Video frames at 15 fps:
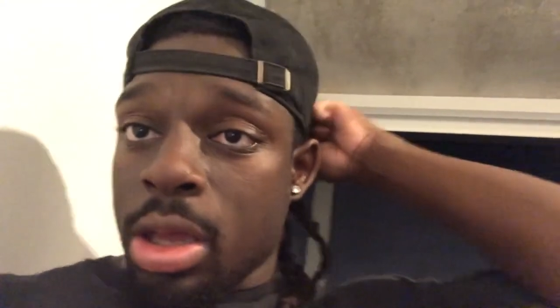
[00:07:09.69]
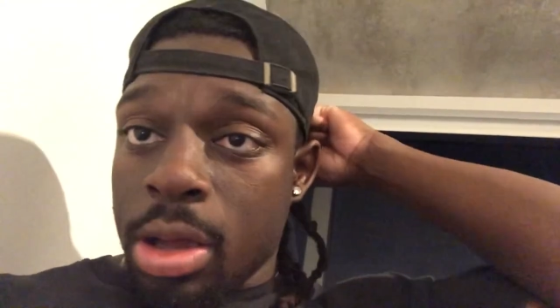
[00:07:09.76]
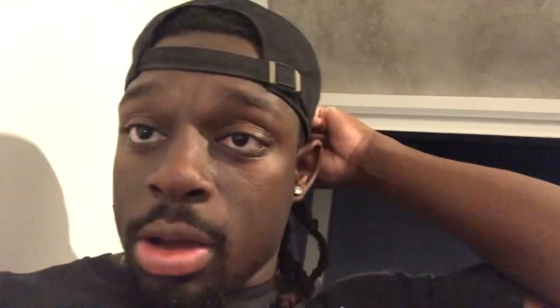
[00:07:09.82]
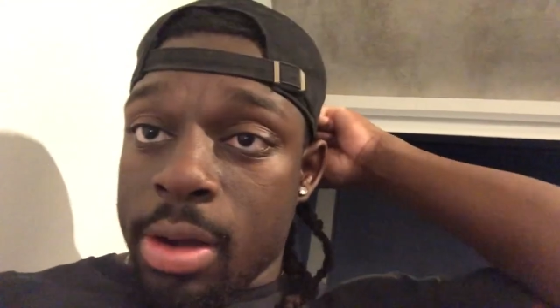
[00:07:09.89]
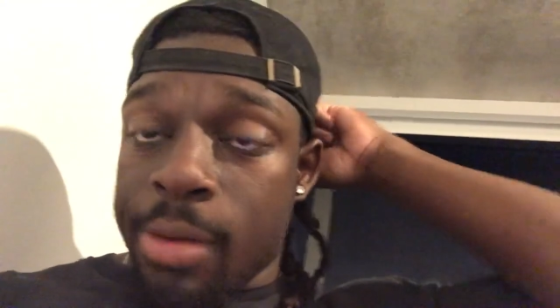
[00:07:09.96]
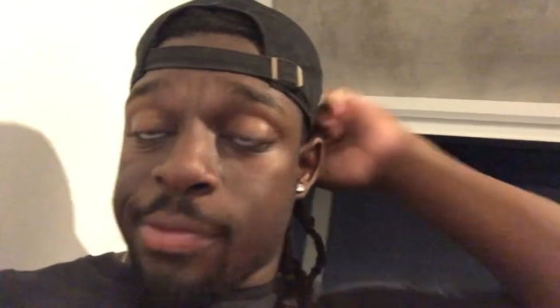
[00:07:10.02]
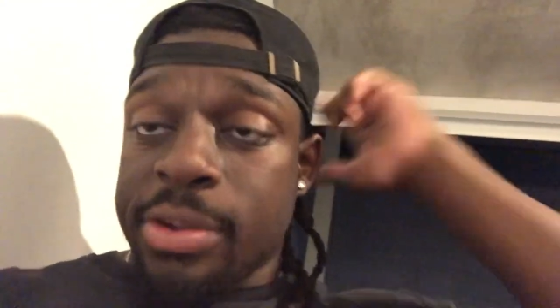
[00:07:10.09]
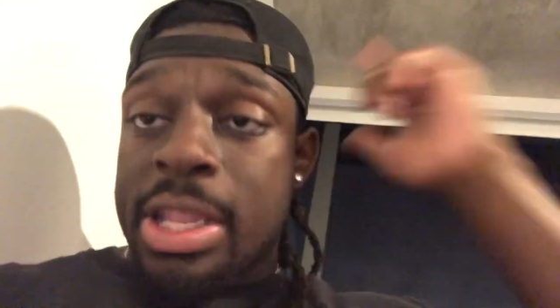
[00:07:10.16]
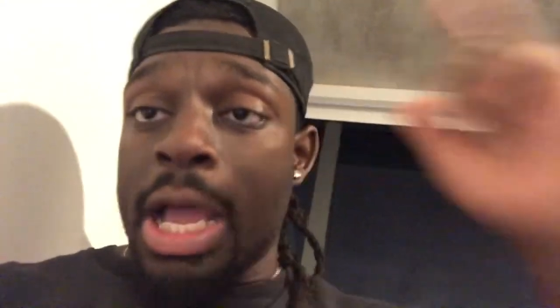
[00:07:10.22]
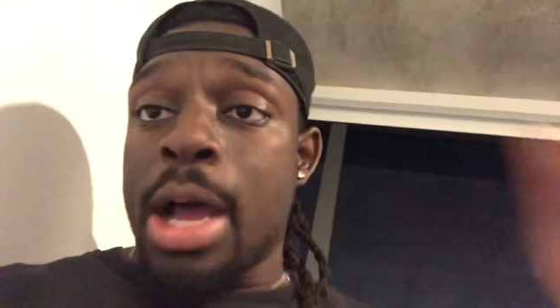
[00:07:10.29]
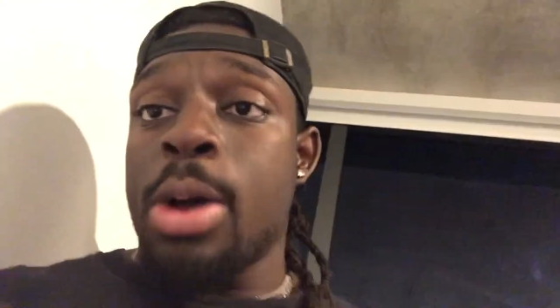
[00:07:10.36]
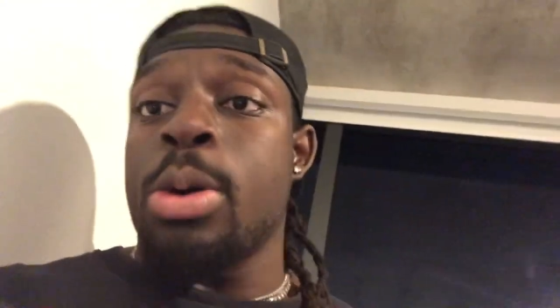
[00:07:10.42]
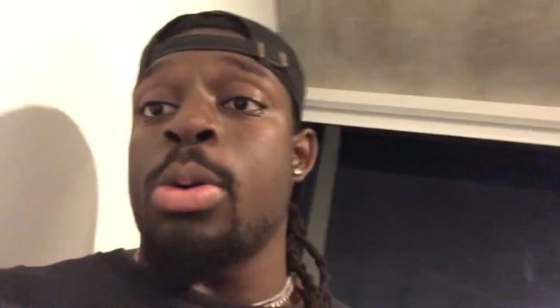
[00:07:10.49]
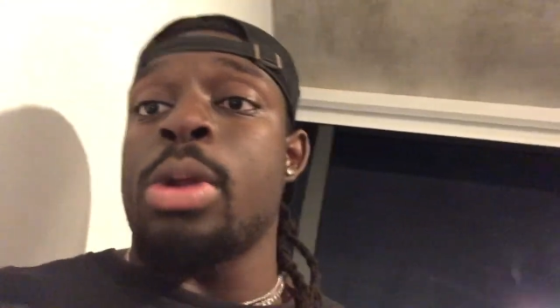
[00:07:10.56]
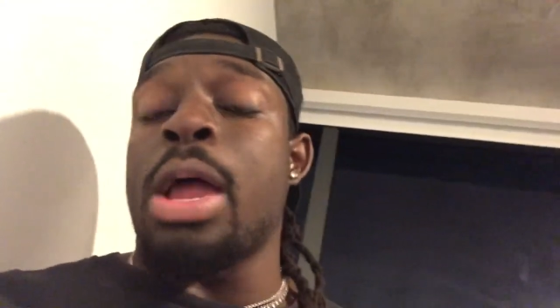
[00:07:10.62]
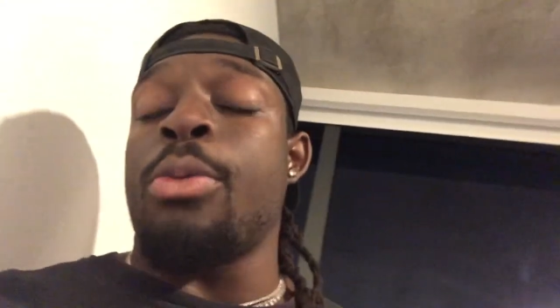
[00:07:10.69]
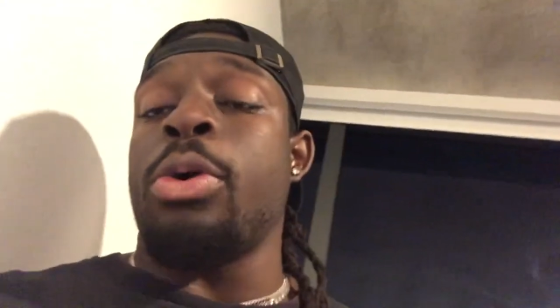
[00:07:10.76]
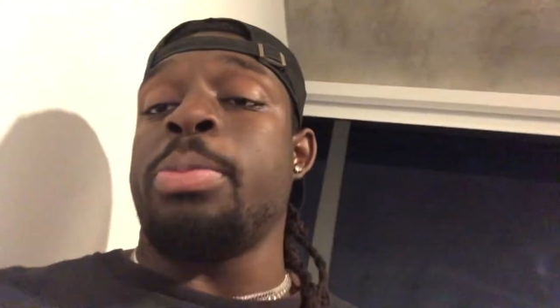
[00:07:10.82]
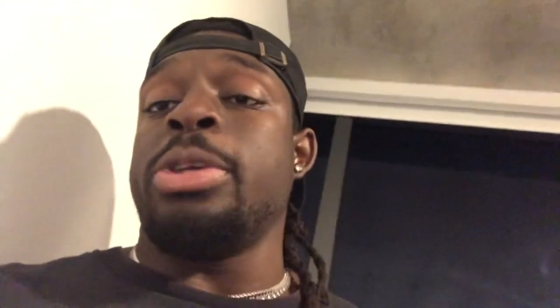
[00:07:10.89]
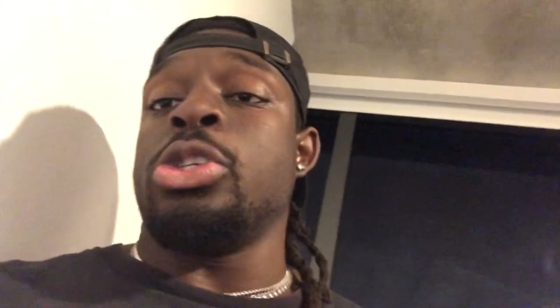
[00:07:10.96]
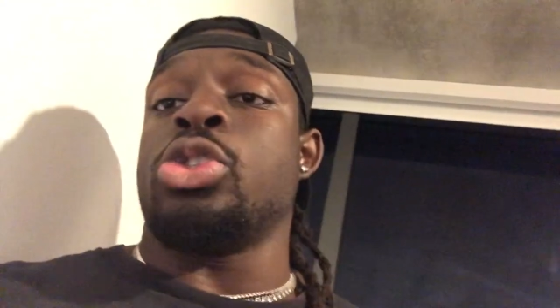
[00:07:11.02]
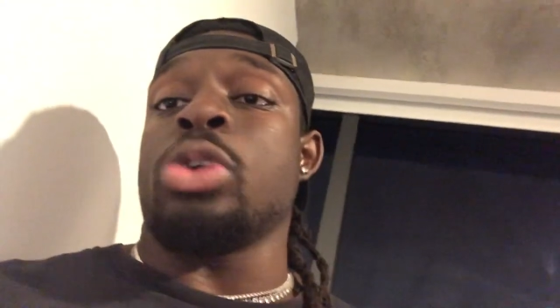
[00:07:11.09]
Um, for now on, I will
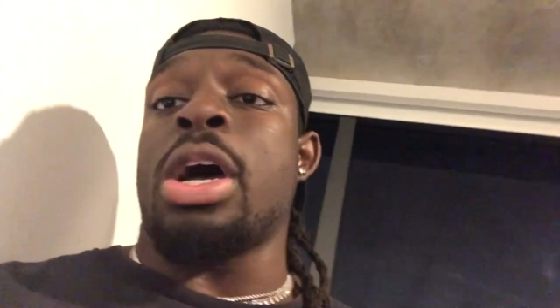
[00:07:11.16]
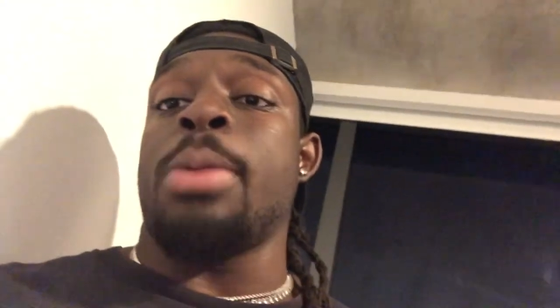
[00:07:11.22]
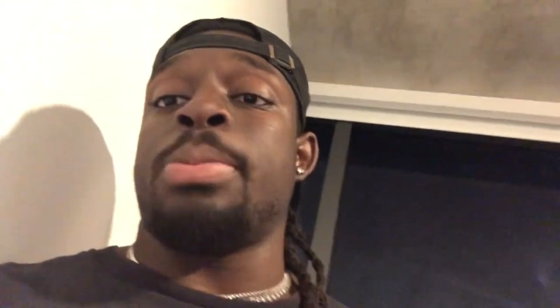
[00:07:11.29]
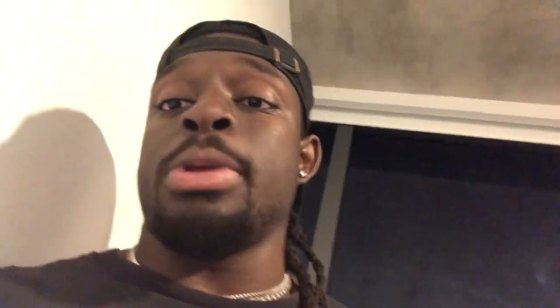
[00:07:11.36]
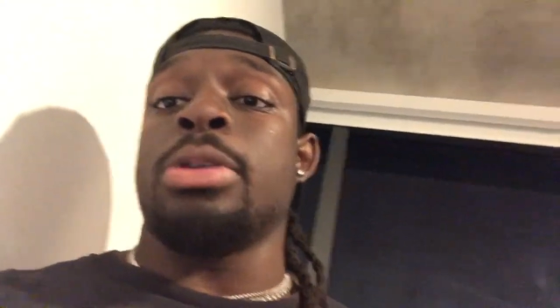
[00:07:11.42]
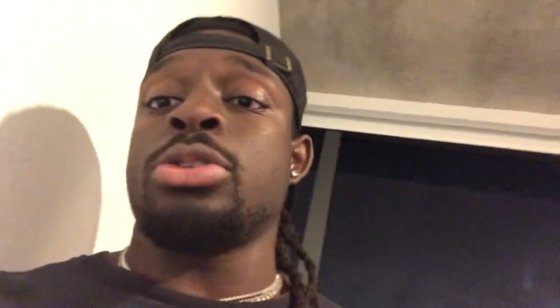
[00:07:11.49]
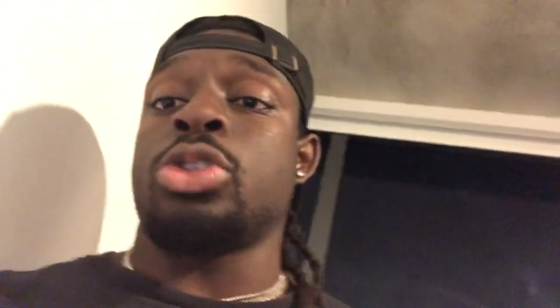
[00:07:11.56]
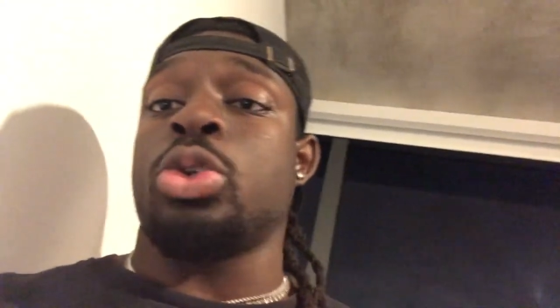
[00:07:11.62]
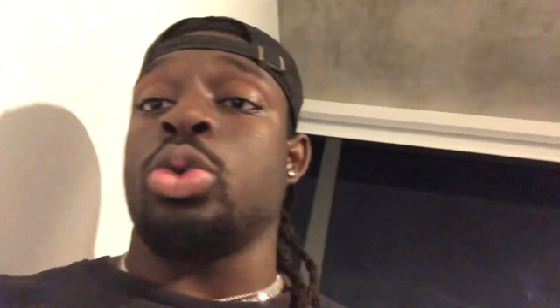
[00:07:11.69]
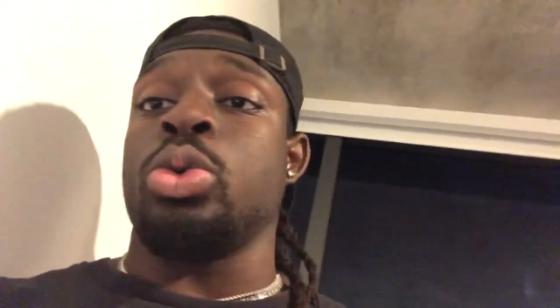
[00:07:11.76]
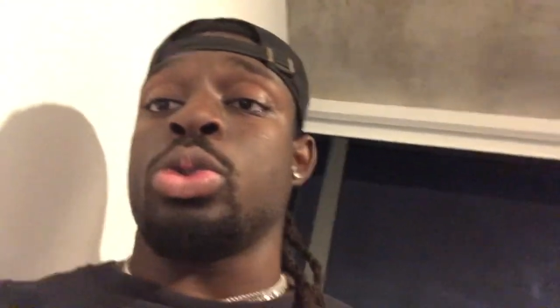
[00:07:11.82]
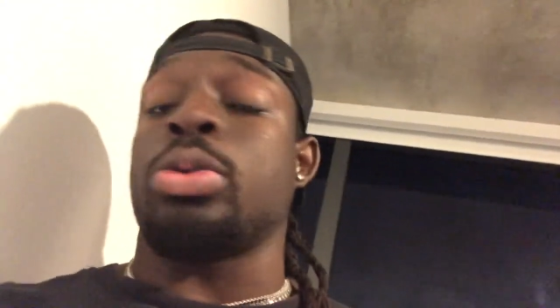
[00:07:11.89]
be dropping two,